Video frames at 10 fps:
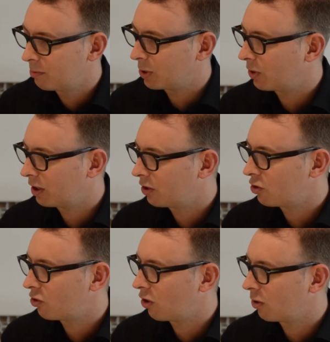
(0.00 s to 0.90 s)
building
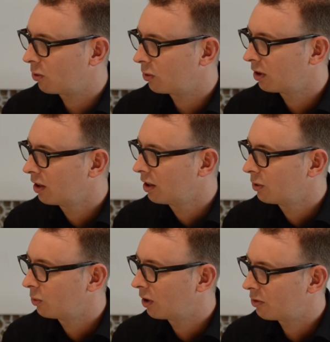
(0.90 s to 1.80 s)
control,
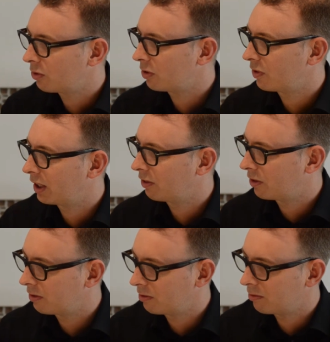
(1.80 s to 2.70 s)
all those sorts of things,
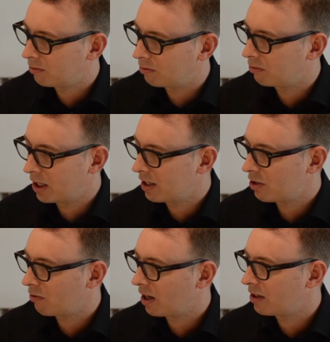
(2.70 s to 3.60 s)
and
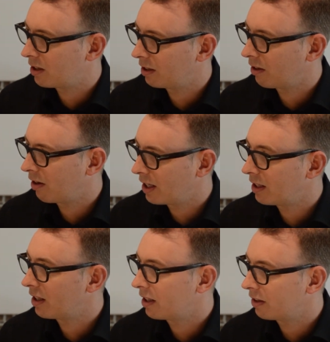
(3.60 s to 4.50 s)
reiterating
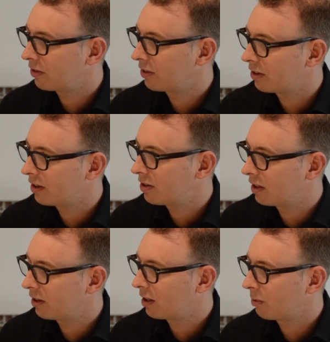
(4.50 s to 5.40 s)
ideas
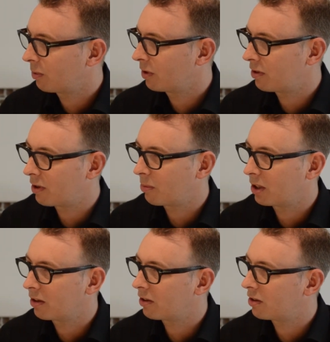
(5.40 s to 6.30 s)
until you come up with
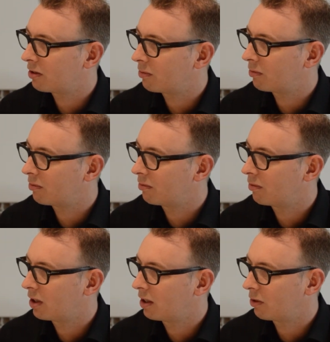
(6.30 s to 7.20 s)
something that's
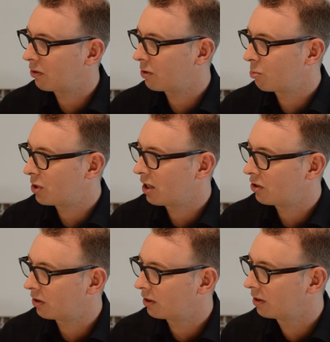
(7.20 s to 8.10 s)
really got some
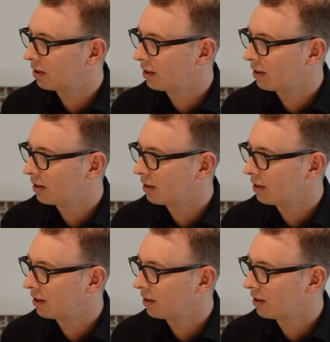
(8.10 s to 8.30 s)
potential.